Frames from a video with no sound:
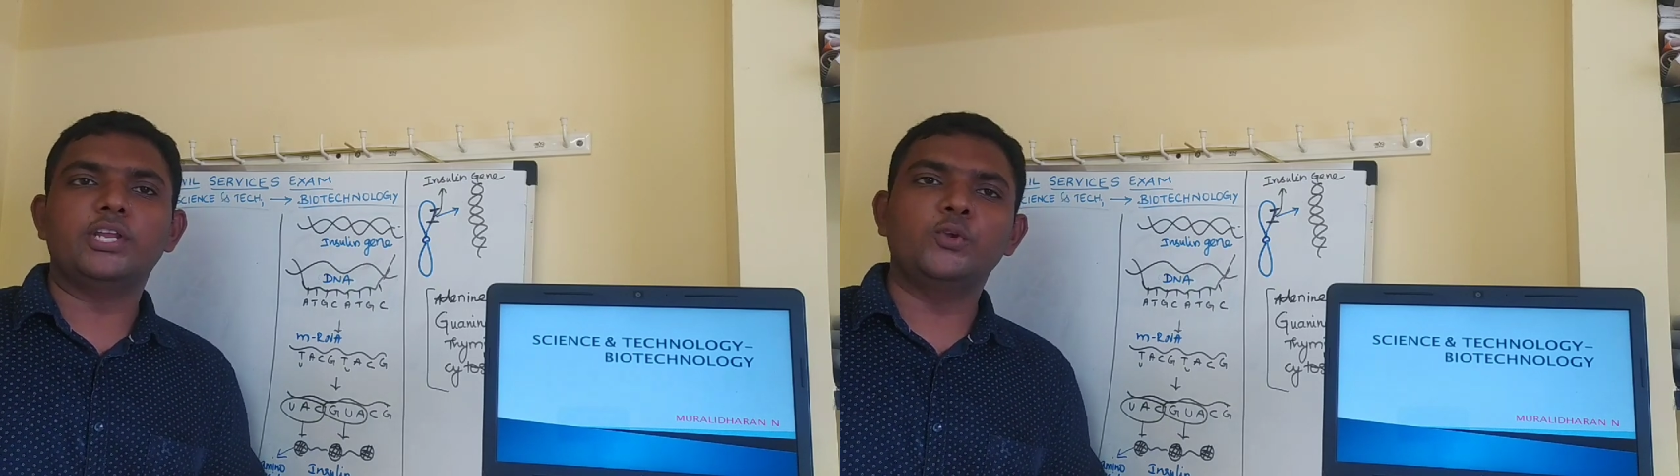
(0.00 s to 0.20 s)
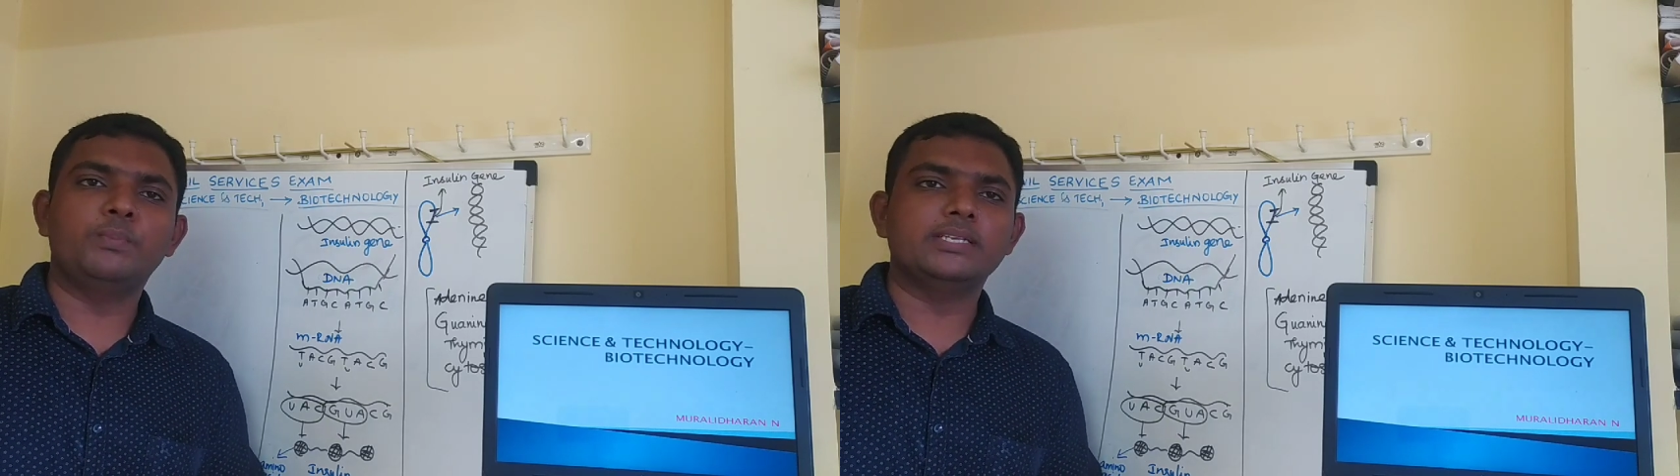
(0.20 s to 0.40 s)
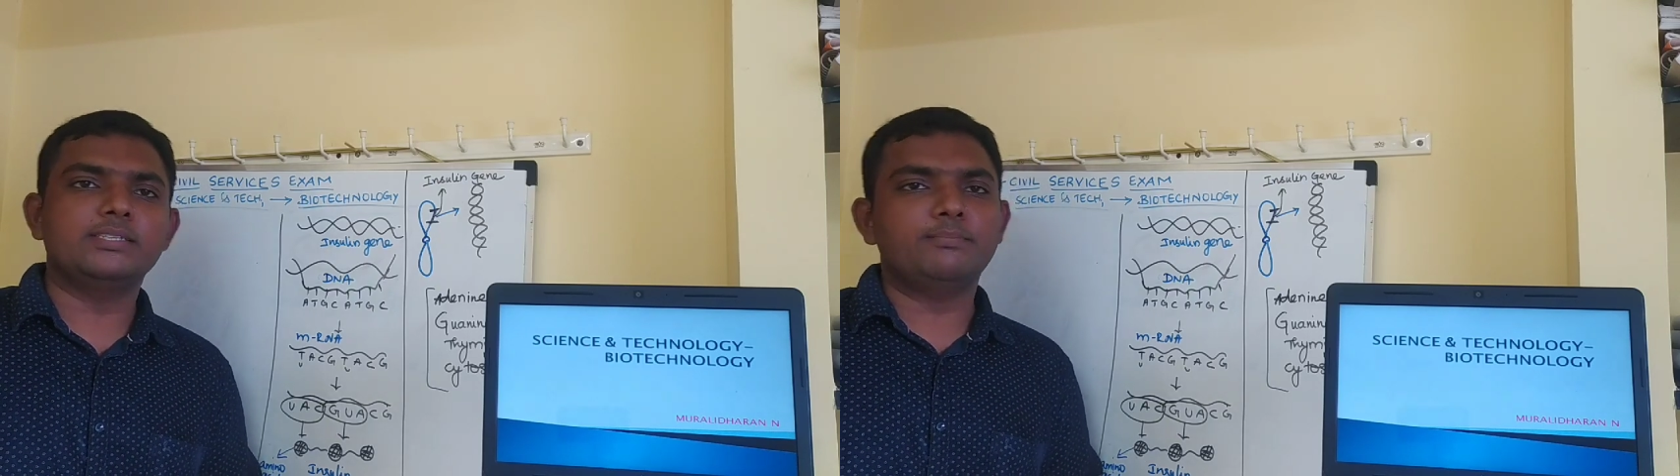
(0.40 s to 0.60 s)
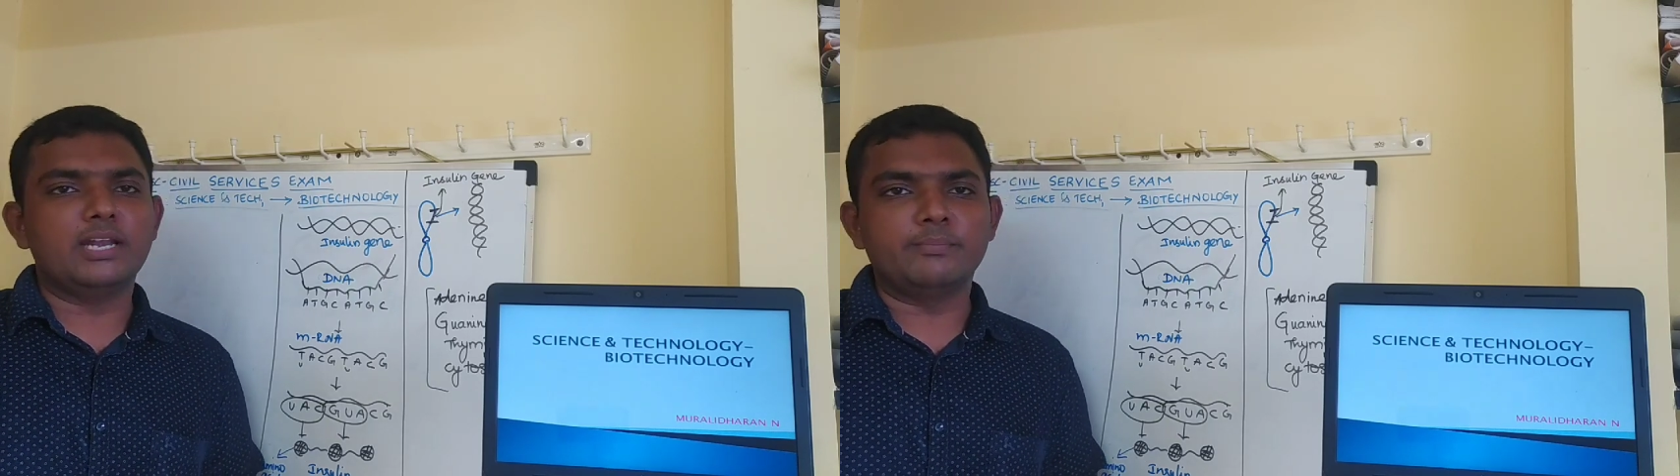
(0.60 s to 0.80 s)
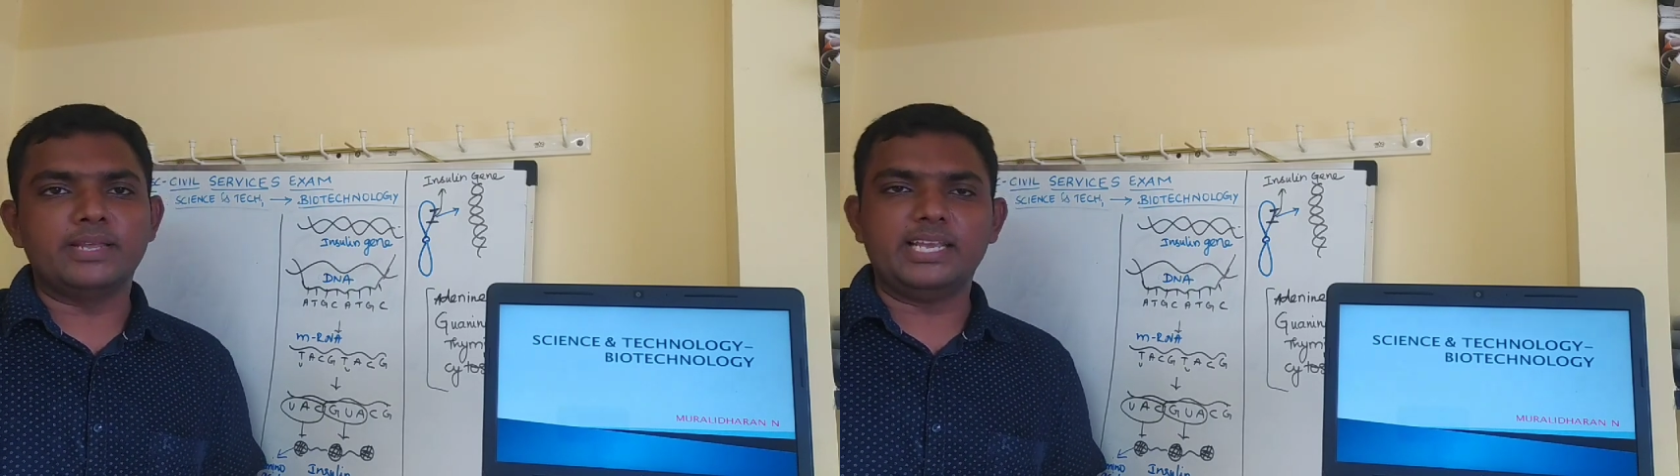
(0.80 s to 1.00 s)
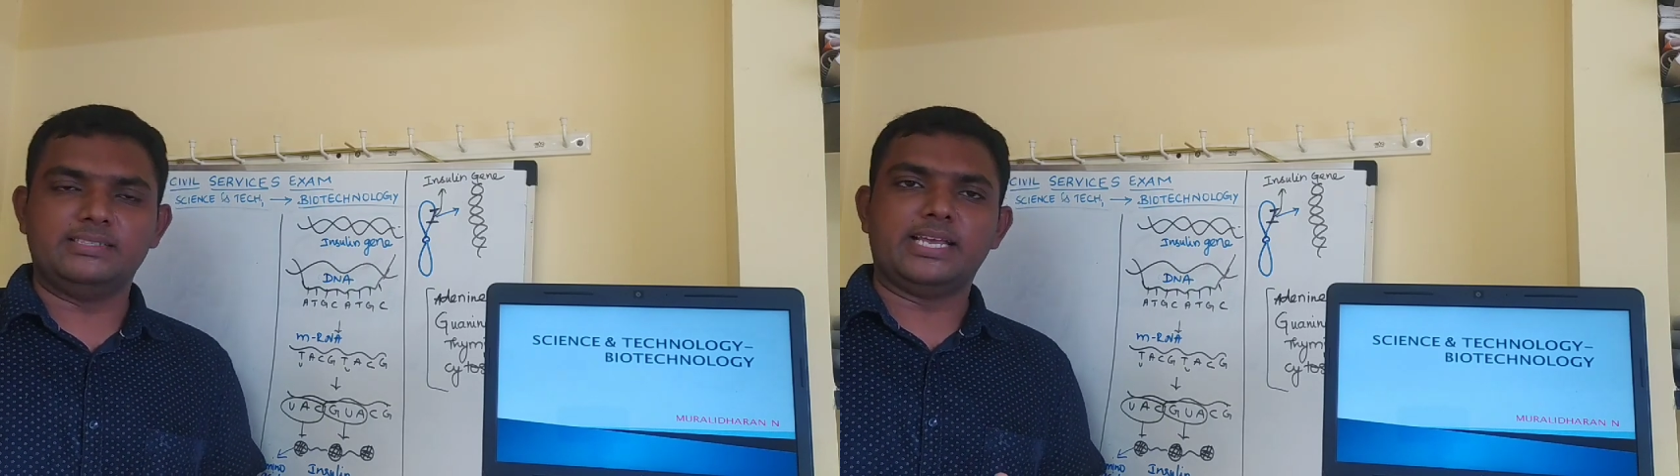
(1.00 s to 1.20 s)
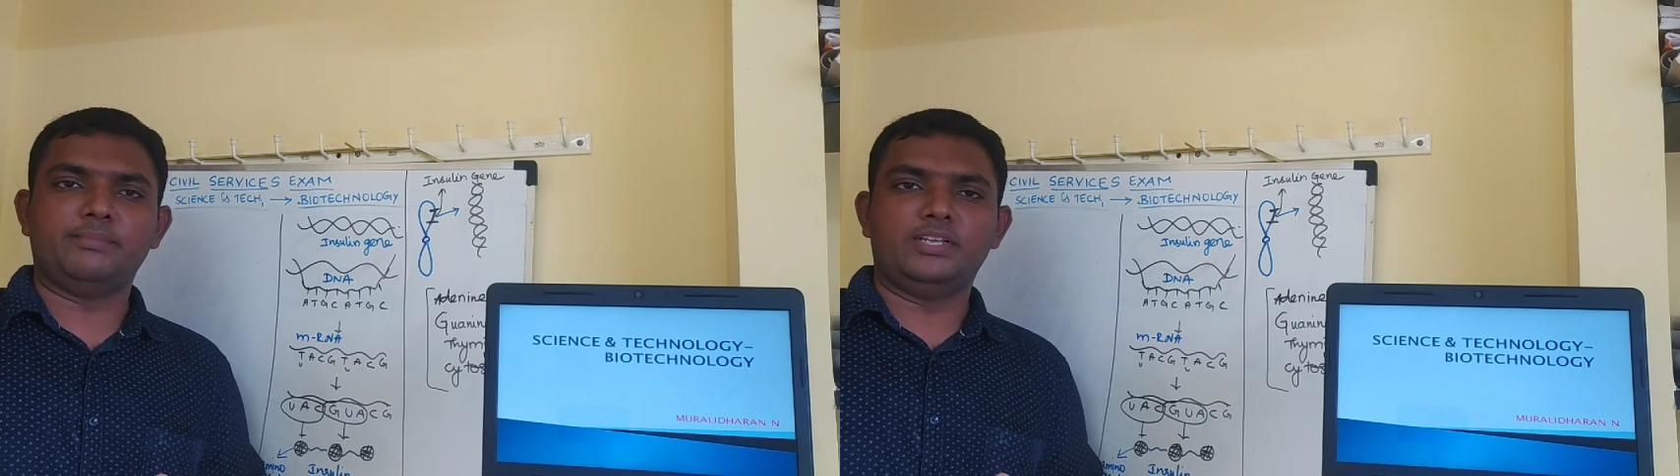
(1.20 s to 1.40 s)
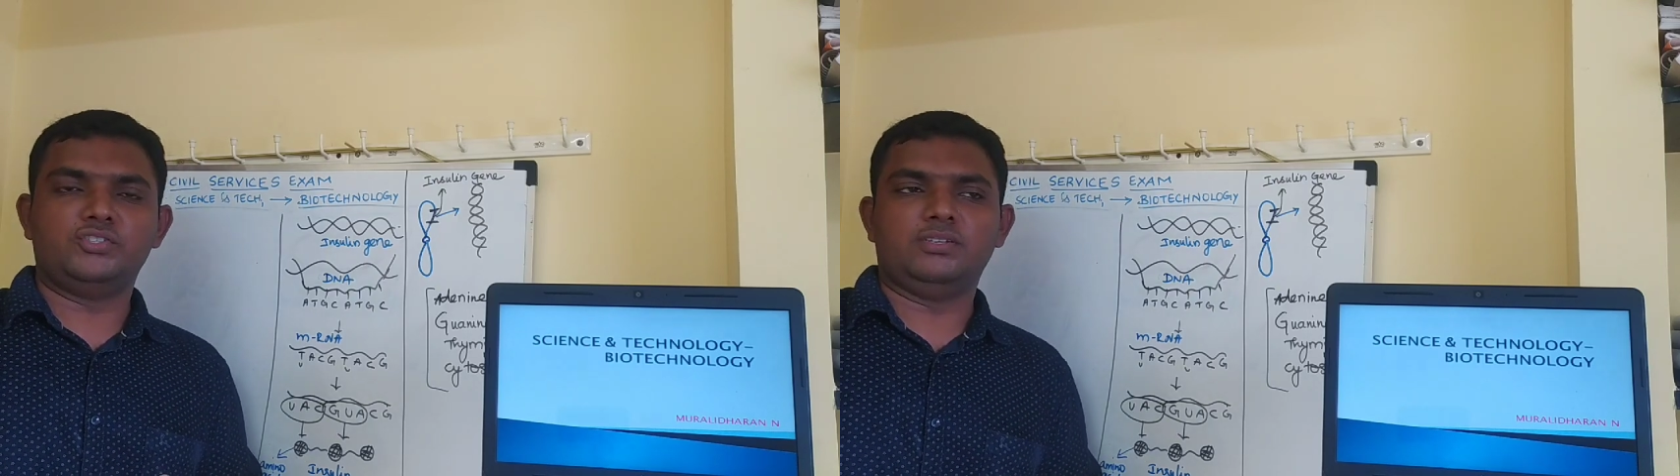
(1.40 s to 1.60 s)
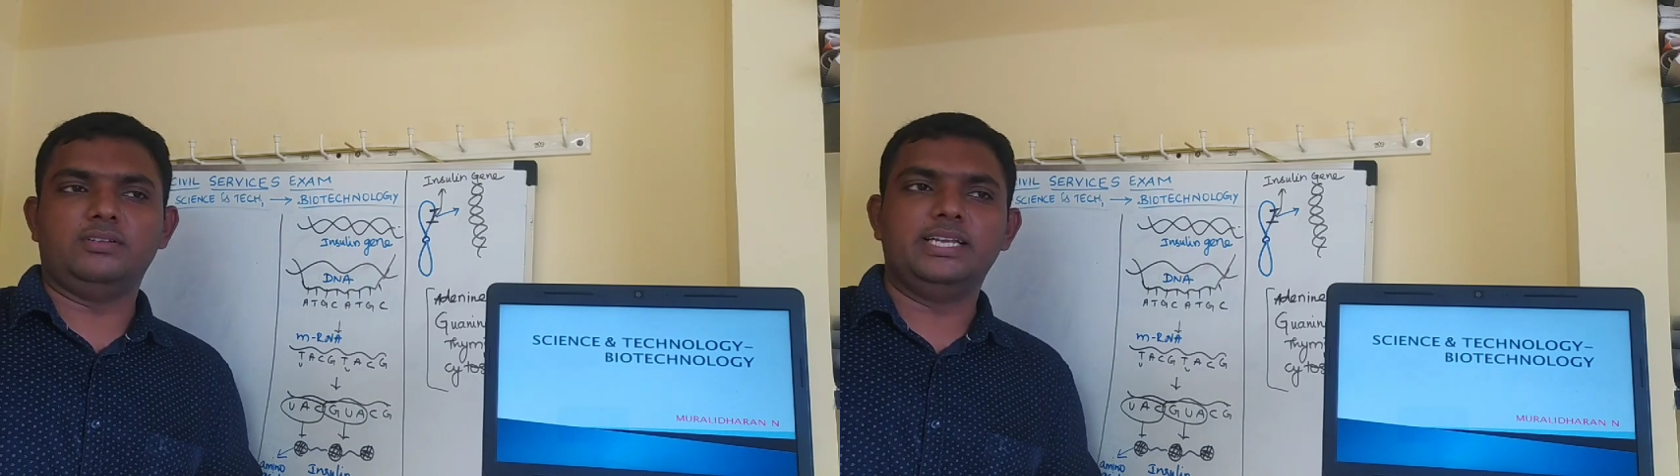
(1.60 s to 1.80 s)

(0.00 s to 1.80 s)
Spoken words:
UPSC preliminary examination.